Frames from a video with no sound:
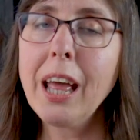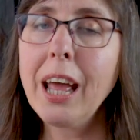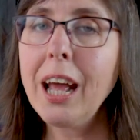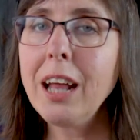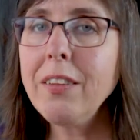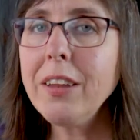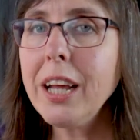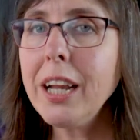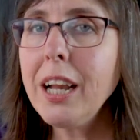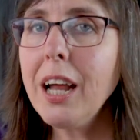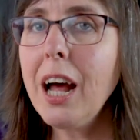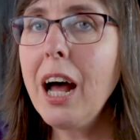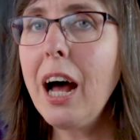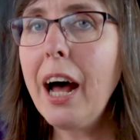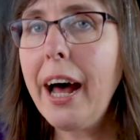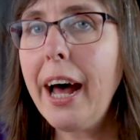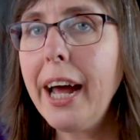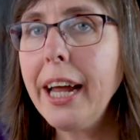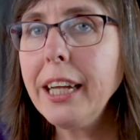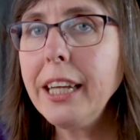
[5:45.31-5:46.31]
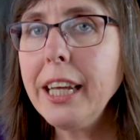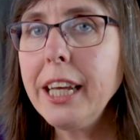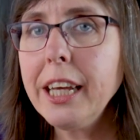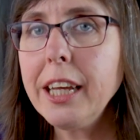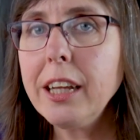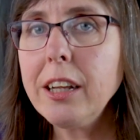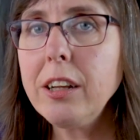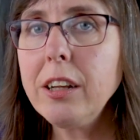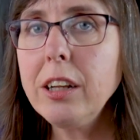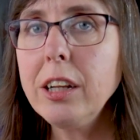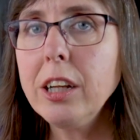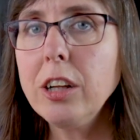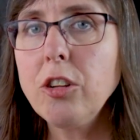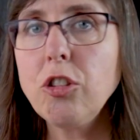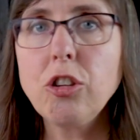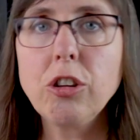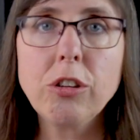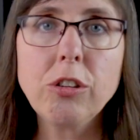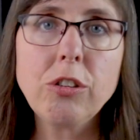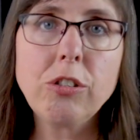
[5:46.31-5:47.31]
And then I can
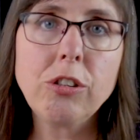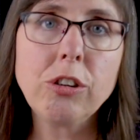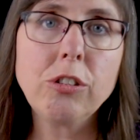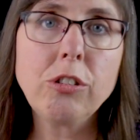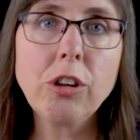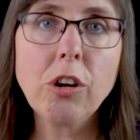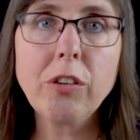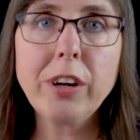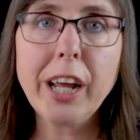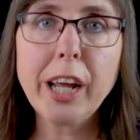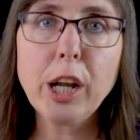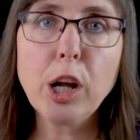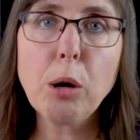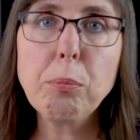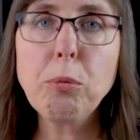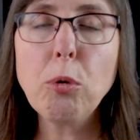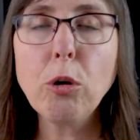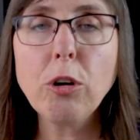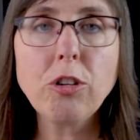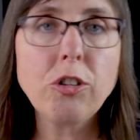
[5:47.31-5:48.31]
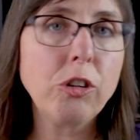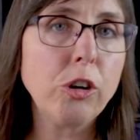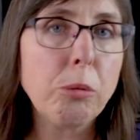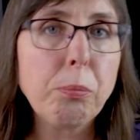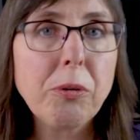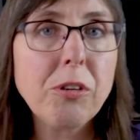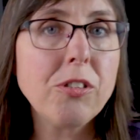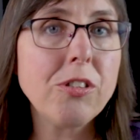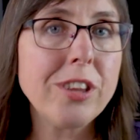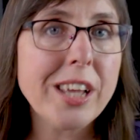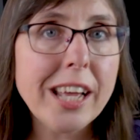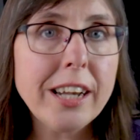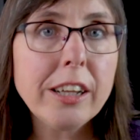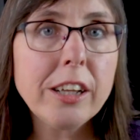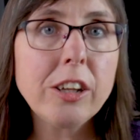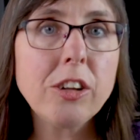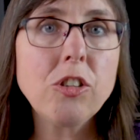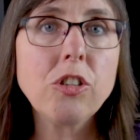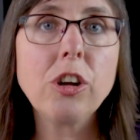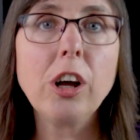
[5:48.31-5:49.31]
choose to donate a portion or
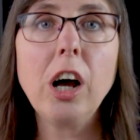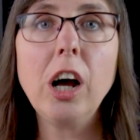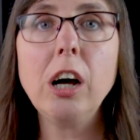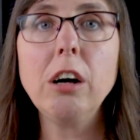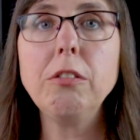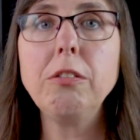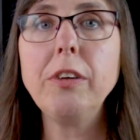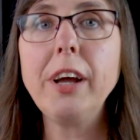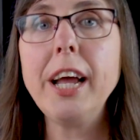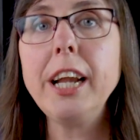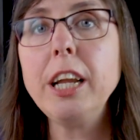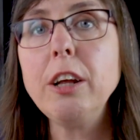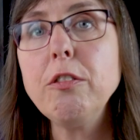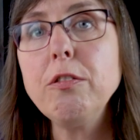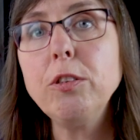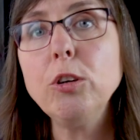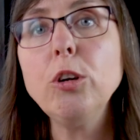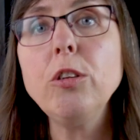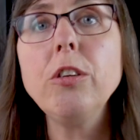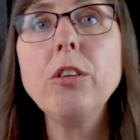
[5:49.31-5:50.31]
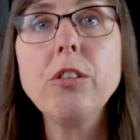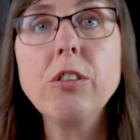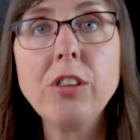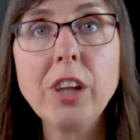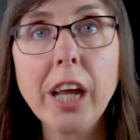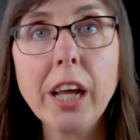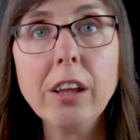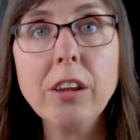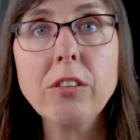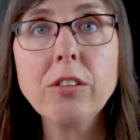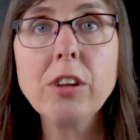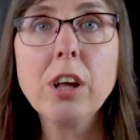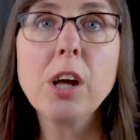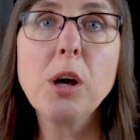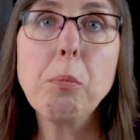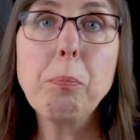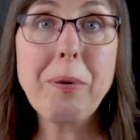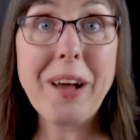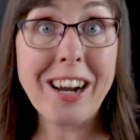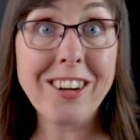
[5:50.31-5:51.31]
percentage of any further sales
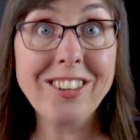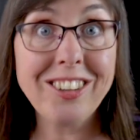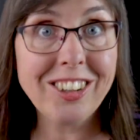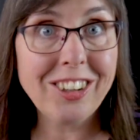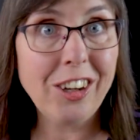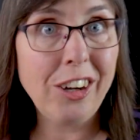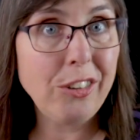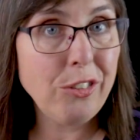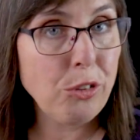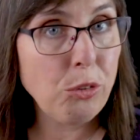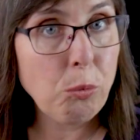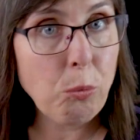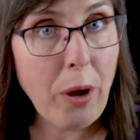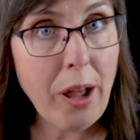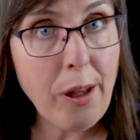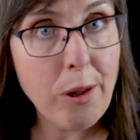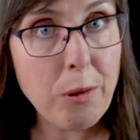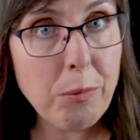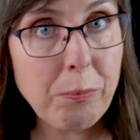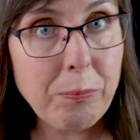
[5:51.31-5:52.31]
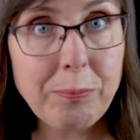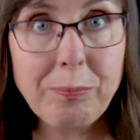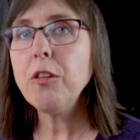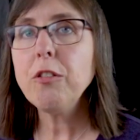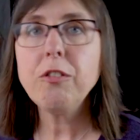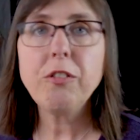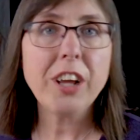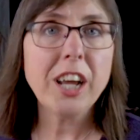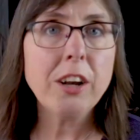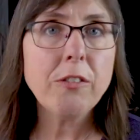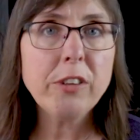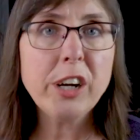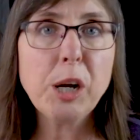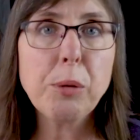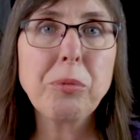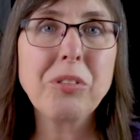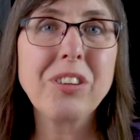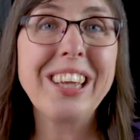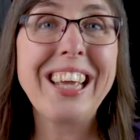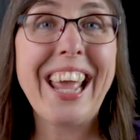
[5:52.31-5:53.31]
back to the cause as well. Van
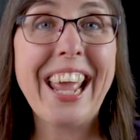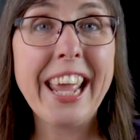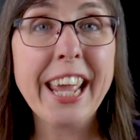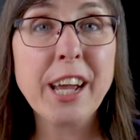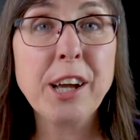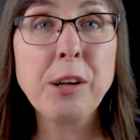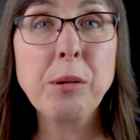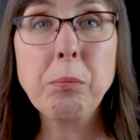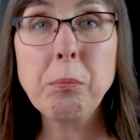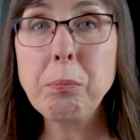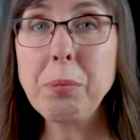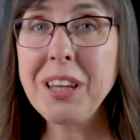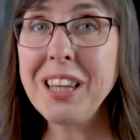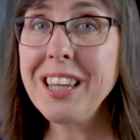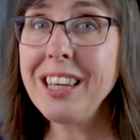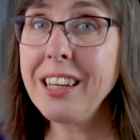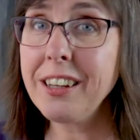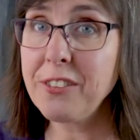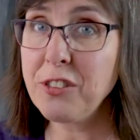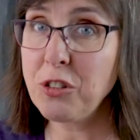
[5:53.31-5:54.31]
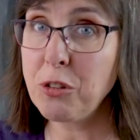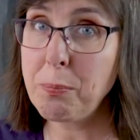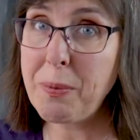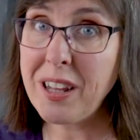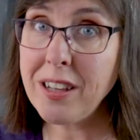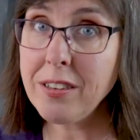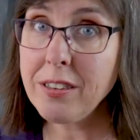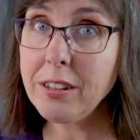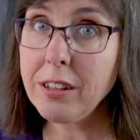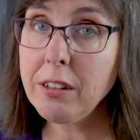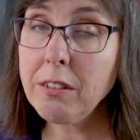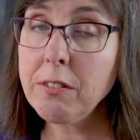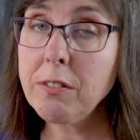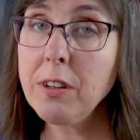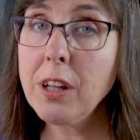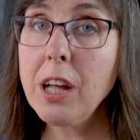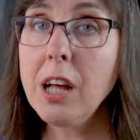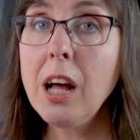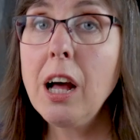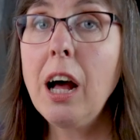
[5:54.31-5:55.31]
wraps can be expensive.
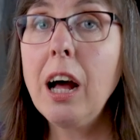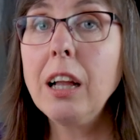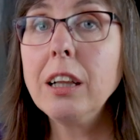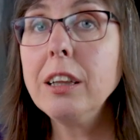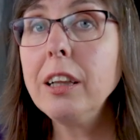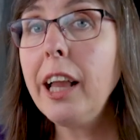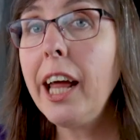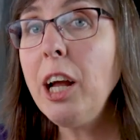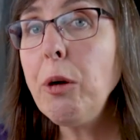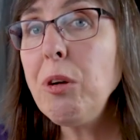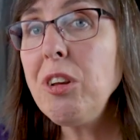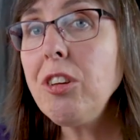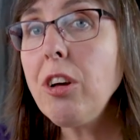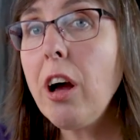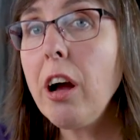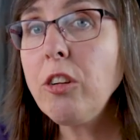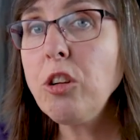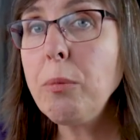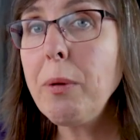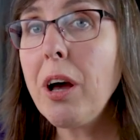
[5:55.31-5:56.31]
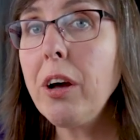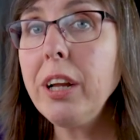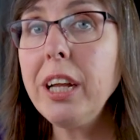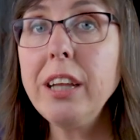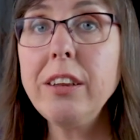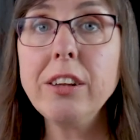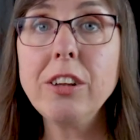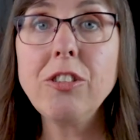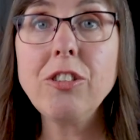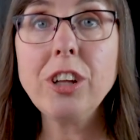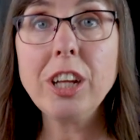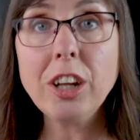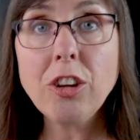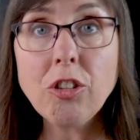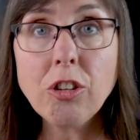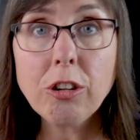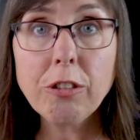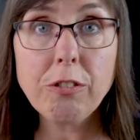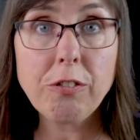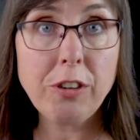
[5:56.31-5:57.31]
Like we talked about in the
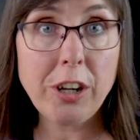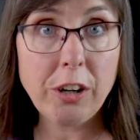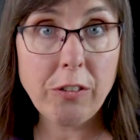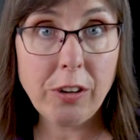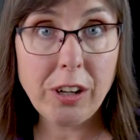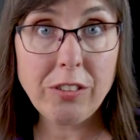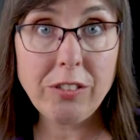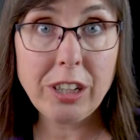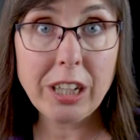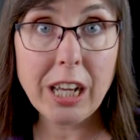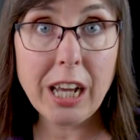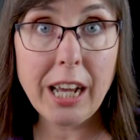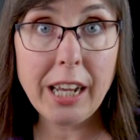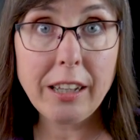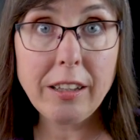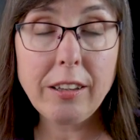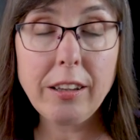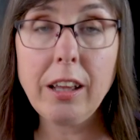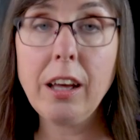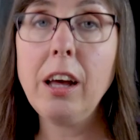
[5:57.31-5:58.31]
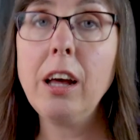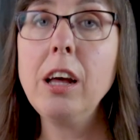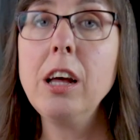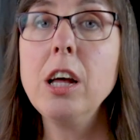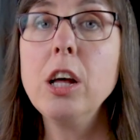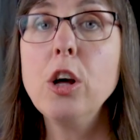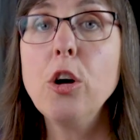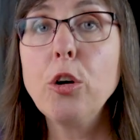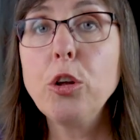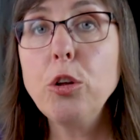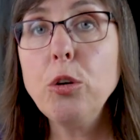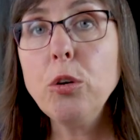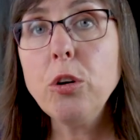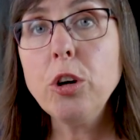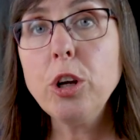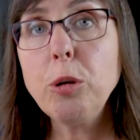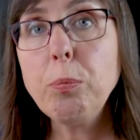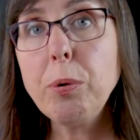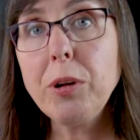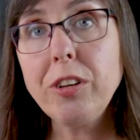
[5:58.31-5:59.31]
t-shirt fundraising idea, you
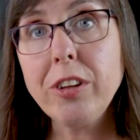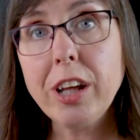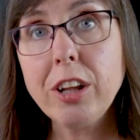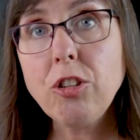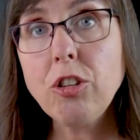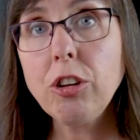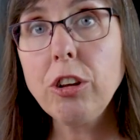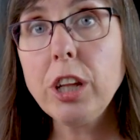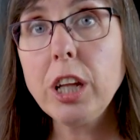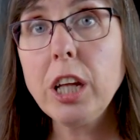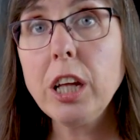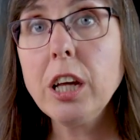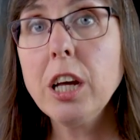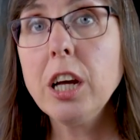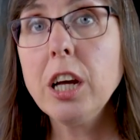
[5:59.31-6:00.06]
could potentially